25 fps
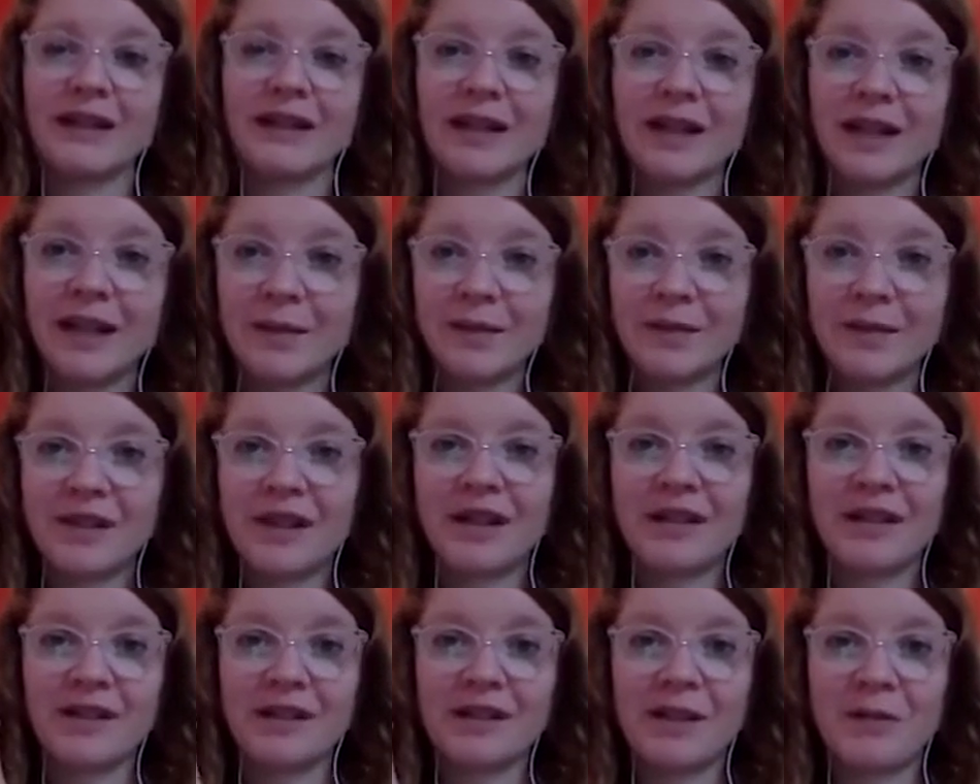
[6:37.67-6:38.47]
And I
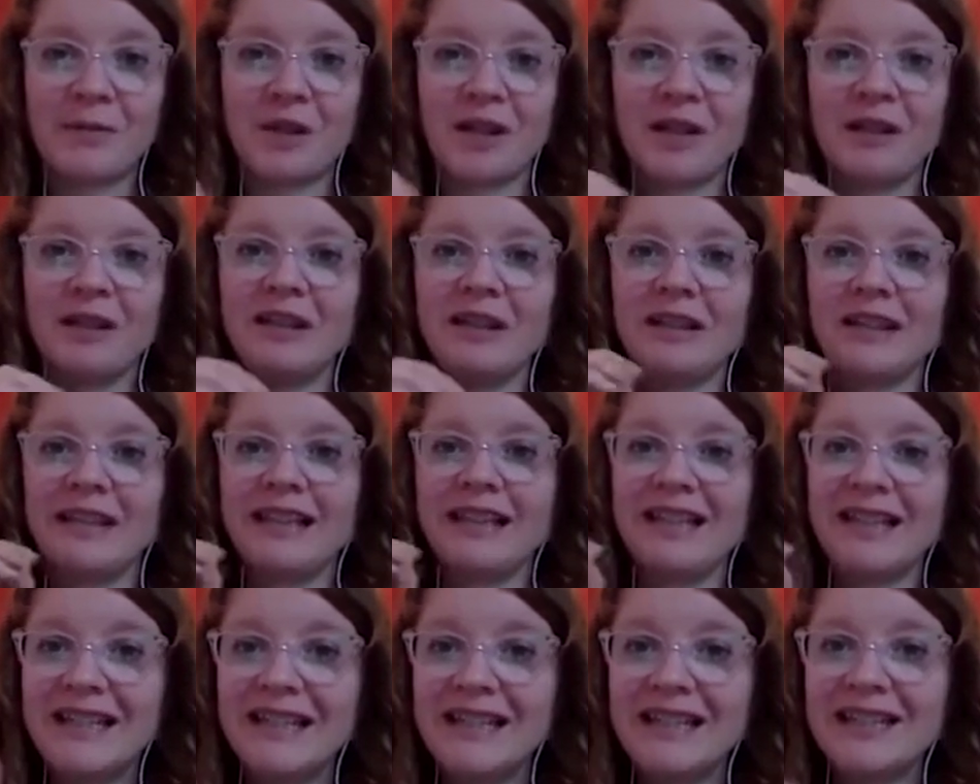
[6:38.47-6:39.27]
update the subject line
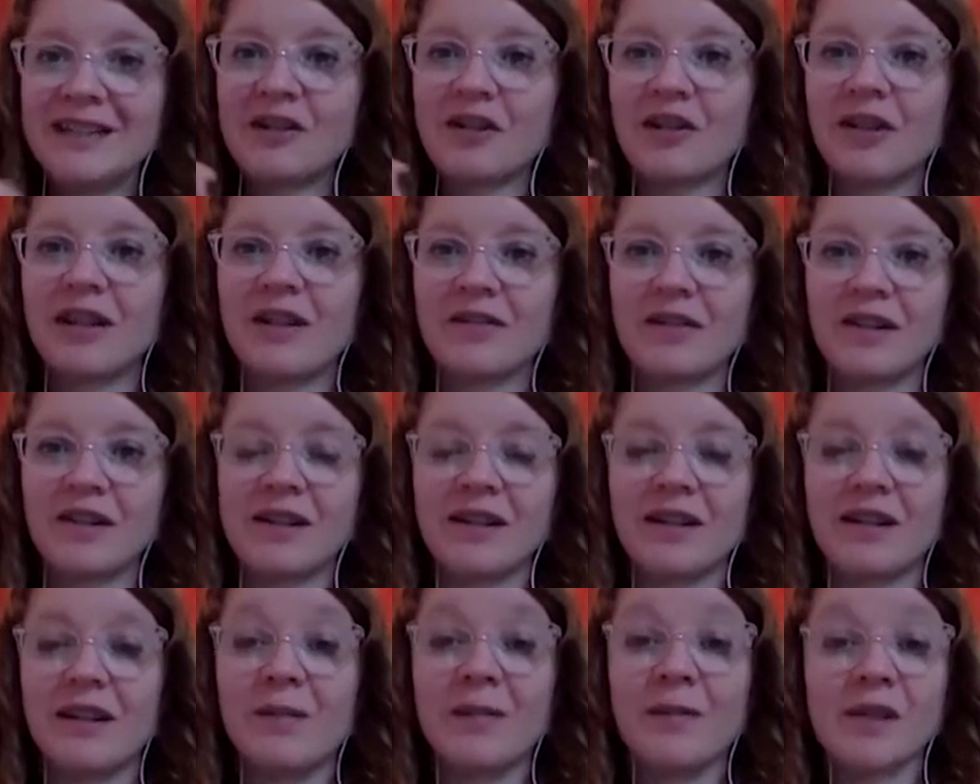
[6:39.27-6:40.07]
each and every
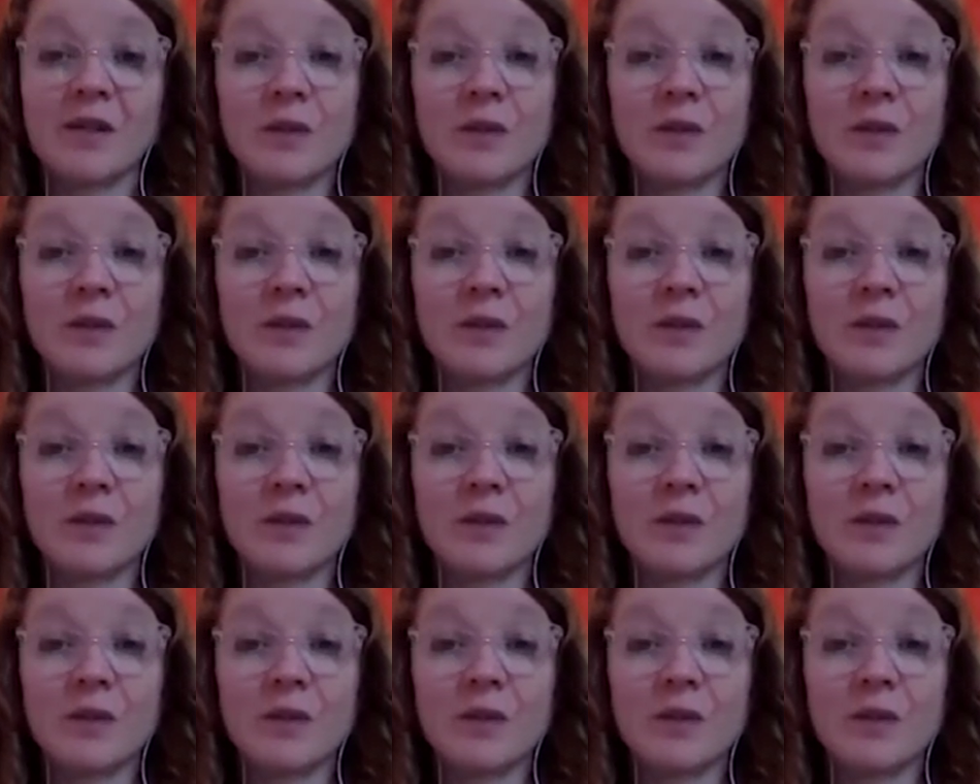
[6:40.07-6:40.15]
time.